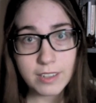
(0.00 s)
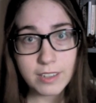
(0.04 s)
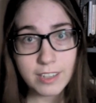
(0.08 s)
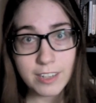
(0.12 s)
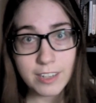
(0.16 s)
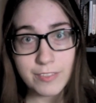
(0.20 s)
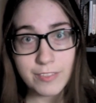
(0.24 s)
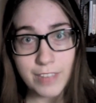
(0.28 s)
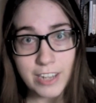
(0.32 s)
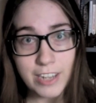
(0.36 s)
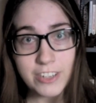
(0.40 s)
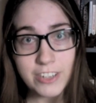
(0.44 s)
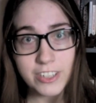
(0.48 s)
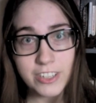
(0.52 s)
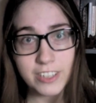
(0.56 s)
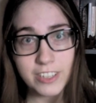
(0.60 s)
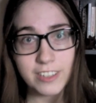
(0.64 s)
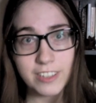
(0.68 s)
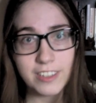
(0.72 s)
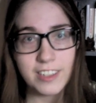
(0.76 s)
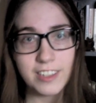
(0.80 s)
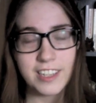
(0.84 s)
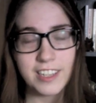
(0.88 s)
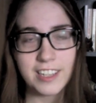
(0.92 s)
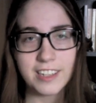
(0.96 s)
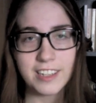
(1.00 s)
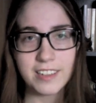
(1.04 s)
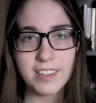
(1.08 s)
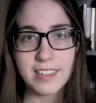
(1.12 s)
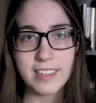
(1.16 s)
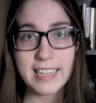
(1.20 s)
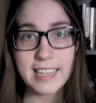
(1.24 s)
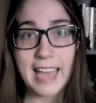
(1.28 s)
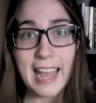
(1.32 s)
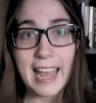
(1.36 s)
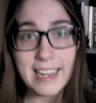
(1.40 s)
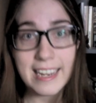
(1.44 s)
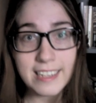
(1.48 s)
convention in
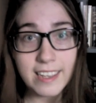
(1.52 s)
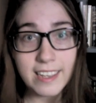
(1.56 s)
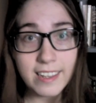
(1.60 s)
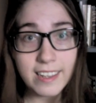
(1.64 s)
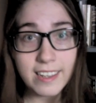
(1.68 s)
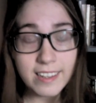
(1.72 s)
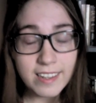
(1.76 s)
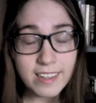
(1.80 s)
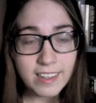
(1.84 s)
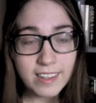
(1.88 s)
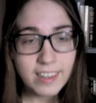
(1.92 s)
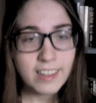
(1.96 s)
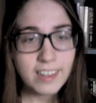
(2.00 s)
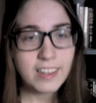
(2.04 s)
Kenya